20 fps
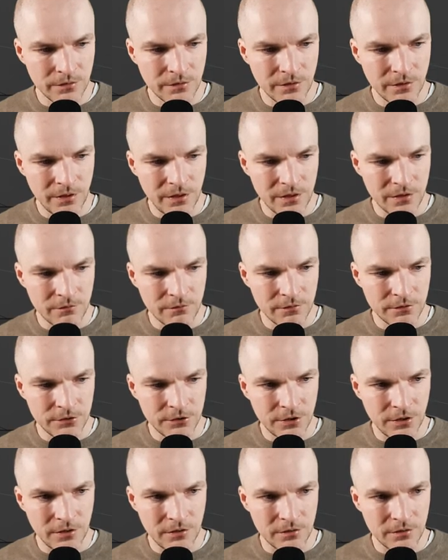The alpha
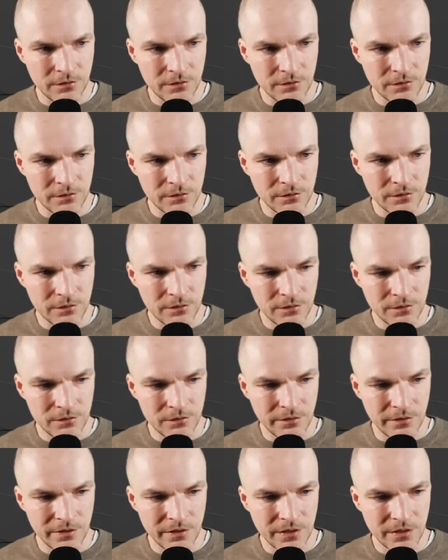channel
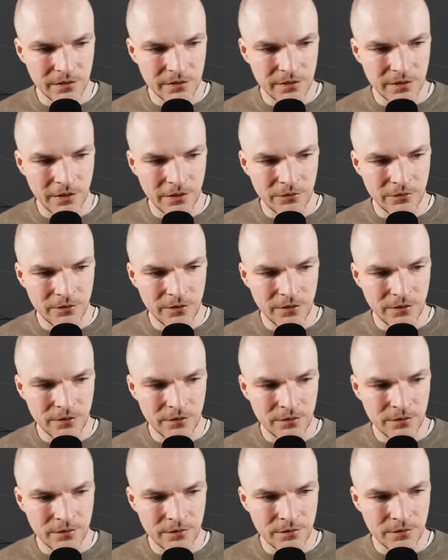is leaking down
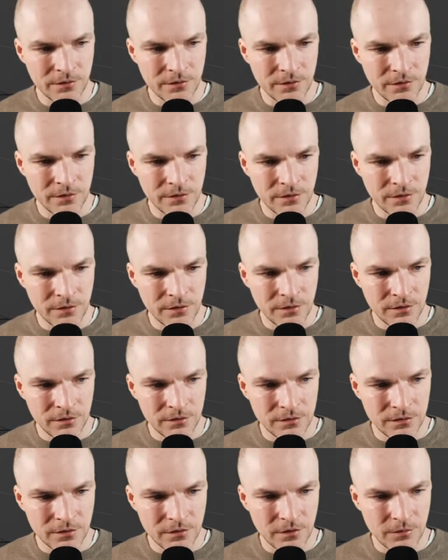there.
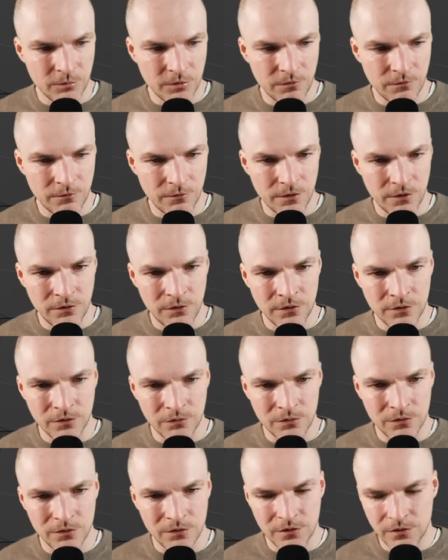It's not going to be very
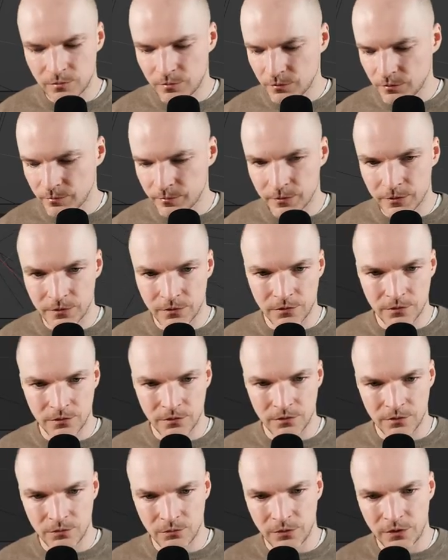noticeable, but
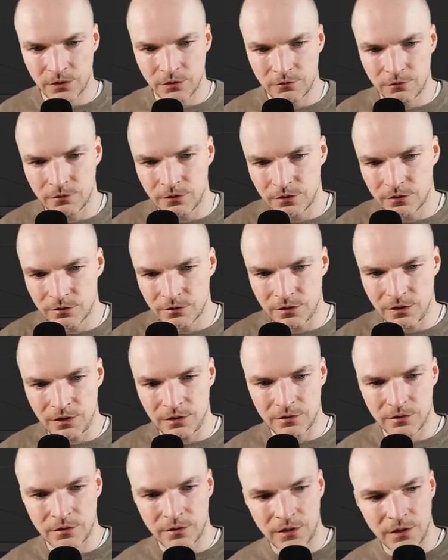we could fix
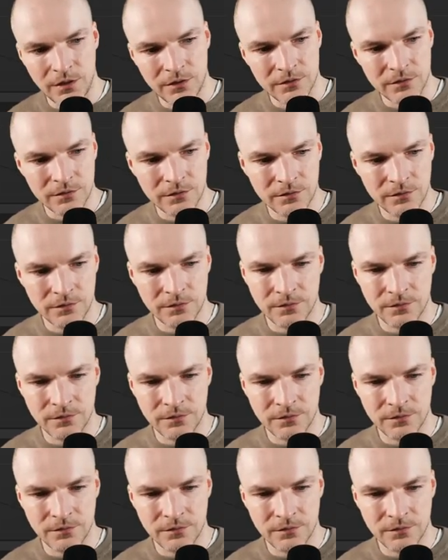that, I guess.